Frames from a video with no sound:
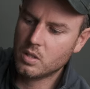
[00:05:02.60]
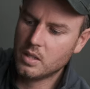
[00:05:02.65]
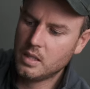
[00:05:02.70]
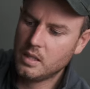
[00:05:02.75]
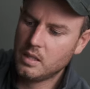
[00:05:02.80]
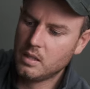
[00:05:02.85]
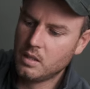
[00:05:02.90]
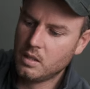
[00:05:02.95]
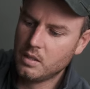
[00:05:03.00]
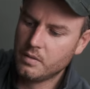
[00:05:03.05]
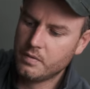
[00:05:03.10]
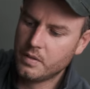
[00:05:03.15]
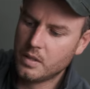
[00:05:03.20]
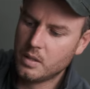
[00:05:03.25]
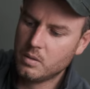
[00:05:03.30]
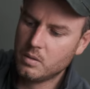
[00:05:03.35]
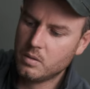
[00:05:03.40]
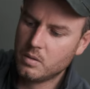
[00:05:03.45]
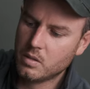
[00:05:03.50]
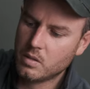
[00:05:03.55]
the
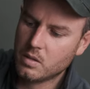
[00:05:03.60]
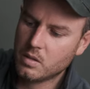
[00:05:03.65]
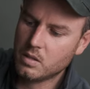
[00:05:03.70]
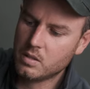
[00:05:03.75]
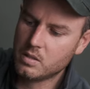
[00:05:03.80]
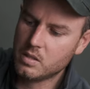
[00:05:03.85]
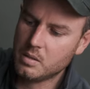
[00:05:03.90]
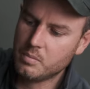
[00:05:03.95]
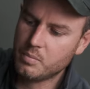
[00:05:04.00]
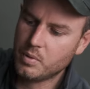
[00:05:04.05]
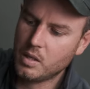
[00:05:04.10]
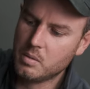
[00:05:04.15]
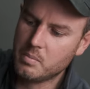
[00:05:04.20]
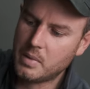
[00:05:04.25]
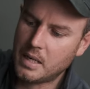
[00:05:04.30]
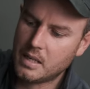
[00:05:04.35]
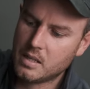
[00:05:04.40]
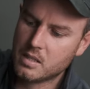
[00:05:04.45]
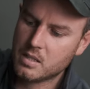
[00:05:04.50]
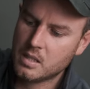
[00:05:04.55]
iPhone 13 Pro
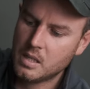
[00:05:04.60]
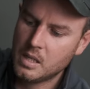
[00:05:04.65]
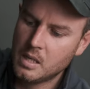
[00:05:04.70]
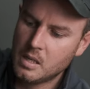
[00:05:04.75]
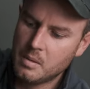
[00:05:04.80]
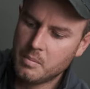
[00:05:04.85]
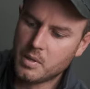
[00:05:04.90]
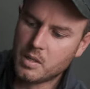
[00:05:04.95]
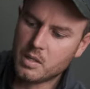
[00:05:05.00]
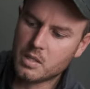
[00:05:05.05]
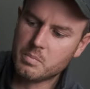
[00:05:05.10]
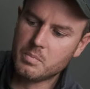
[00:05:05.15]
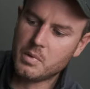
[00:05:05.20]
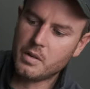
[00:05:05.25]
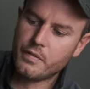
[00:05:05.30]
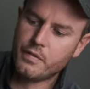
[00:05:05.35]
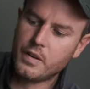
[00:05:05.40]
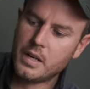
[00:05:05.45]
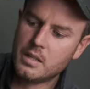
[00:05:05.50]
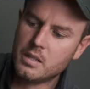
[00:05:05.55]
Max because my
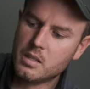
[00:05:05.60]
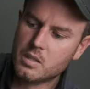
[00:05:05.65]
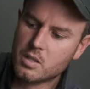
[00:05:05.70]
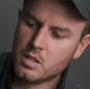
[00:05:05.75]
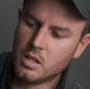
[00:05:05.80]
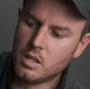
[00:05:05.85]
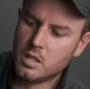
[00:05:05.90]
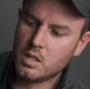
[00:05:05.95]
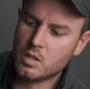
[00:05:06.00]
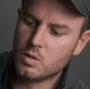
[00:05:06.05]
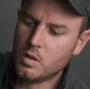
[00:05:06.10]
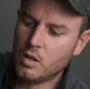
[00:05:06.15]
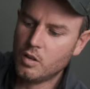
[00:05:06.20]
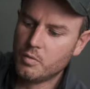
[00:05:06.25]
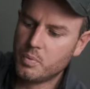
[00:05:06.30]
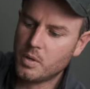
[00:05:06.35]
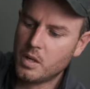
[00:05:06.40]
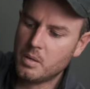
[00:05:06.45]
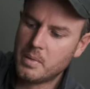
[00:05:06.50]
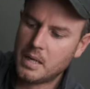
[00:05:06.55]
friend has got a
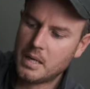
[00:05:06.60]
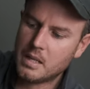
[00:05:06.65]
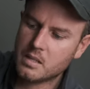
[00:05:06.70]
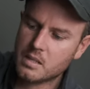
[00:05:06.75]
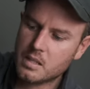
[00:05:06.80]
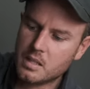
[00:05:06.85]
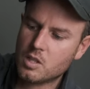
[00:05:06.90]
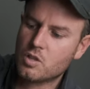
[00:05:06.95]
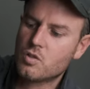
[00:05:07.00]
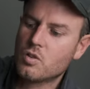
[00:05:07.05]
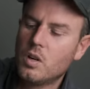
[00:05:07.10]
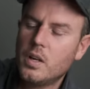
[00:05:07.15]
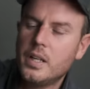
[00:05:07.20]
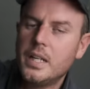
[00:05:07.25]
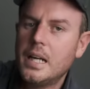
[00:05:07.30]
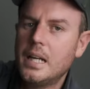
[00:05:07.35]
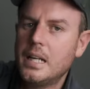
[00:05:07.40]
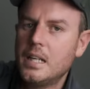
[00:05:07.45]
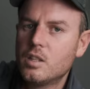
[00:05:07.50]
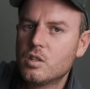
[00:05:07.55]
12 Pro Max and I tried
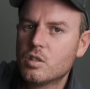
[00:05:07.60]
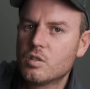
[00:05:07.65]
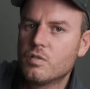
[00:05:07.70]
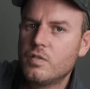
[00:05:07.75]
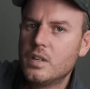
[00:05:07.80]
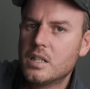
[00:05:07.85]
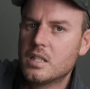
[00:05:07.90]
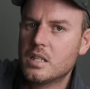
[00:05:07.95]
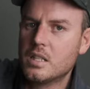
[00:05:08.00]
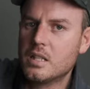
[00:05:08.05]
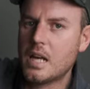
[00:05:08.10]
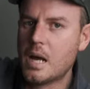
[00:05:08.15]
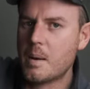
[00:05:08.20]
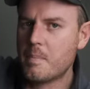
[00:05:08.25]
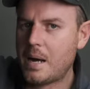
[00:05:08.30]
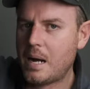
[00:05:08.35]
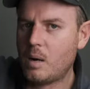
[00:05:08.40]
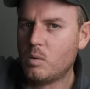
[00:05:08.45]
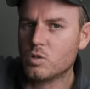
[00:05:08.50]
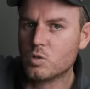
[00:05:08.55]
it and it does fit in that
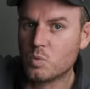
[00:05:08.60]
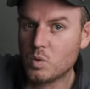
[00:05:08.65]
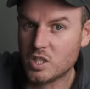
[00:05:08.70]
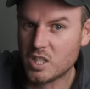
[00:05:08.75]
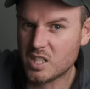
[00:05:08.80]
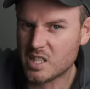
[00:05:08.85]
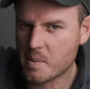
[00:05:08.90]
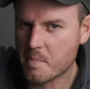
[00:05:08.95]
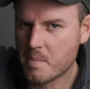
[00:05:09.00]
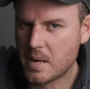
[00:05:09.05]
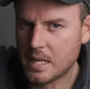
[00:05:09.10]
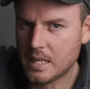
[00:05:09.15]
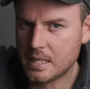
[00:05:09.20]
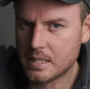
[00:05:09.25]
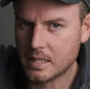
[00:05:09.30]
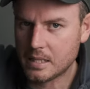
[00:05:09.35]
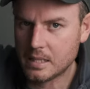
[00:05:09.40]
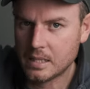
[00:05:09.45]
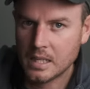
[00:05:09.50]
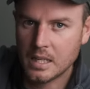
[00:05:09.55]
pouch, which is
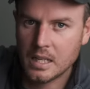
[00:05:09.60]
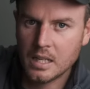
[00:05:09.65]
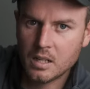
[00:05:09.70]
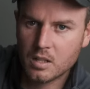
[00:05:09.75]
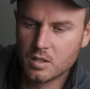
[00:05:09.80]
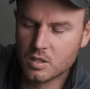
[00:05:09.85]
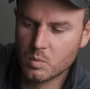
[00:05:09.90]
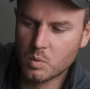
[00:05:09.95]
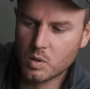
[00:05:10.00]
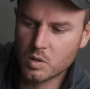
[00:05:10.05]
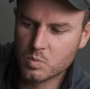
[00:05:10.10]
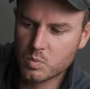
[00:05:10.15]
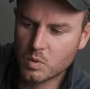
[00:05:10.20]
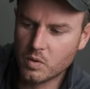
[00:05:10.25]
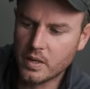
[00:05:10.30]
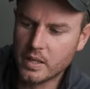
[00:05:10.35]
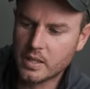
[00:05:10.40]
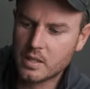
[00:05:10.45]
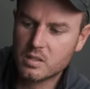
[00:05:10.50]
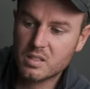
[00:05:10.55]
amazing because I was
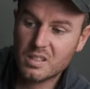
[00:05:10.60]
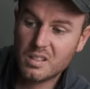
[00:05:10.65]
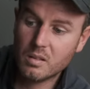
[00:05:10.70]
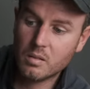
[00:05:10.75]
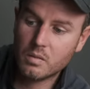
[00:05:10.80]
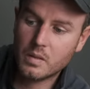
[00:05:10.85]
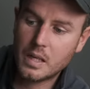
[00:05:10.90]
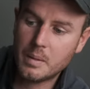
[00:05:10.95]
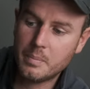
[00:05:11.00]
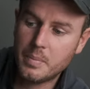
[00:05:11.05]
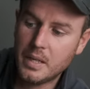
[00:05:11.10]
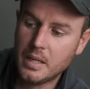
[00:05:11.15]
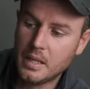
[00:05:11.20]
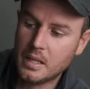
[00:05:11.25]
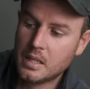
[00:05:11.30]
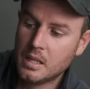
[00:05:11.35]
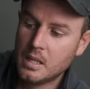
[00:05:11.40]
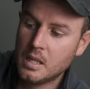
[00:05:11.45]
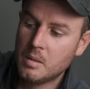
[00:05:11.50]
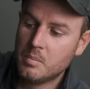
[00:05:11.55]
worried because it doesn't look that
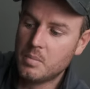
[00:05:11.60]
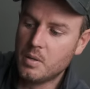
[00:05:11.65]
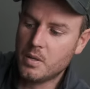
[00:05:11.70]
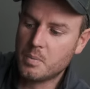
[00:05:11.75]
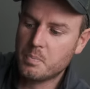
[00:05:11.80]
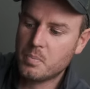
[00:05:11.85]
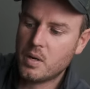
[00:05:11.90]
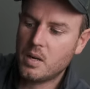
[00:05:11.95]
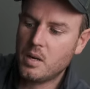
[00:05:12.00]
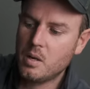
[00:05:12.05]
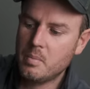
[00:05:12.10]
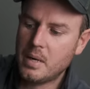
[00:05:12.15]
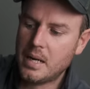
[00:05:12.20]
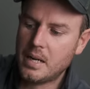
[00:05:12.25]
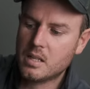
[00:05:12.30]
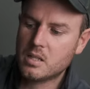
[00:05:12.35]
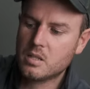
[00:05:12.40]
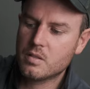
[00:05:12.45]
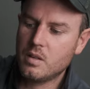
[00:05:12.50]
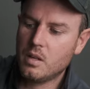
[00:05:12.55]
big, but the Pro
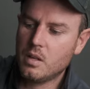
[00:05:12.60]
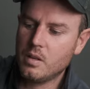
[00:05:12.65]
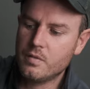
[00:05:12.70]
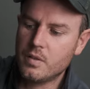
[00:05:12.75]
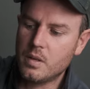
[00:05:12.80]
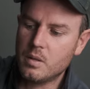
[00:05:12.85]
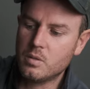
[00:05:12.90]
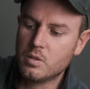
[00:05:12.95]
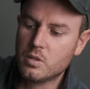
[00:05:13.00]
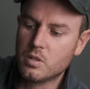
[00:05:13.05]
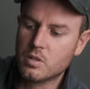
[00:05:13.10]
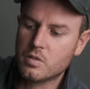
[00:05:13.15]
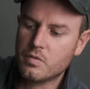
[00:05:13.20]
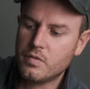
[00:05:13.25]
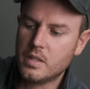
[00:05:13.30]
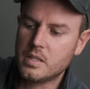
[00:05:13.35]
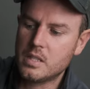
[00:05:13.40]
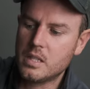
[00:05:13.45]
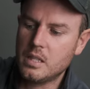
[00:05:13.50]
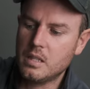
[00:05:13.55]
Max iPhone does
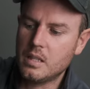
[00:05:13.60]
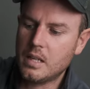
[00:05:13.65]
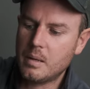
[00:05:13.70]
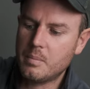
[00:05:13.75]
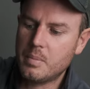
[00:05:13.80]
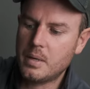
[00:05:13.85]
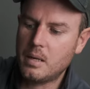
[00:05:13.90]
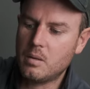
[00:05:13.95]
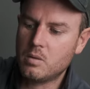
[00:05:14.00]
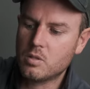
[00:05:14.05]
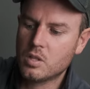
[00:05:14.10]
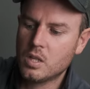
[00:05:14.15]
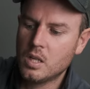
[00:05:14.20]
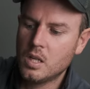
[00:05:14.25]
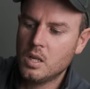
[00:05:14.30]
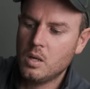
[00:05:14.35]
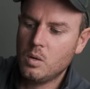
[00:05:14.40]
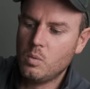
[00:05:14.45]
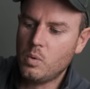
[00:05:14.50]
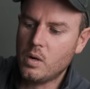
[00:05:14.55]
fit in that pouch
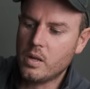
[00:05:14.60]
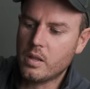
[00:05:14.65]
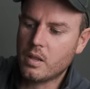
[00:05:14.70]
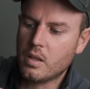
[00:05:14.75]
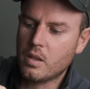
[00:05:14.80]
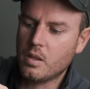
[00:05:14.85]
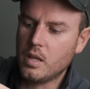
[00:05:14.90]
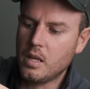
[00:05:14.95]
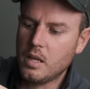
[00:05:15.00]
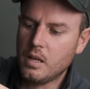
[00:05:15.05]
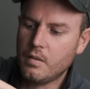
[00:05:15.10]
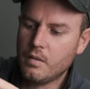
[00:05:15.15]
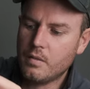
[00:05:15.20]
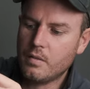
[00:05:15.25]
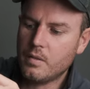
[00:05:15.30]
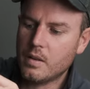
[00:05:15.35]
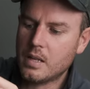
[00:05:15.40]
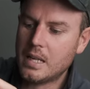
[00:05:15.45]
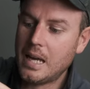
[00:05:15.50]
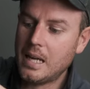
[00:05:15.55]
with the
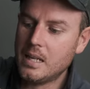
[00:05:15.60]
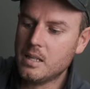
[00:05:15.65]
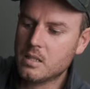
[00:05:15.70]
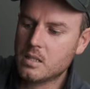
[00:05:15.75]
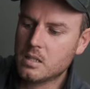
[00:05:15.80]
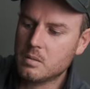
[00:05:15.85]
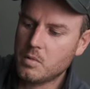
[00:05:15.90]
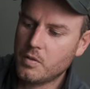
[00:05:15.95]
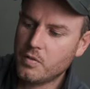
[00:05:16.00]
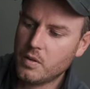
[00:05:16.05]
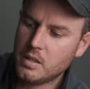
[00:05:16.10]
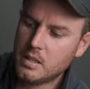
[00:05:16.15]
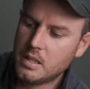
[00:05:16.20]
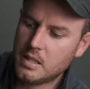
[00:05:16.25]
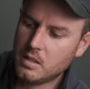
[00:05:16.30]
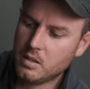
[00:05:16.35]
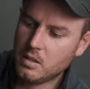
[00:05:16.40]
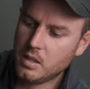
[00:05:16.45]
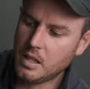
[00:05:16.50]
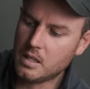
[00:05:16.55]
case that my friend
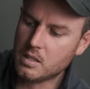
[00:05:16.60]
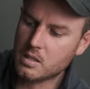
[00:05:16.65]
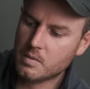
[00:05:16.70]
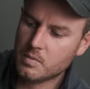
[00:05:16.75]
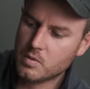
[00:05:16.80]
had on it.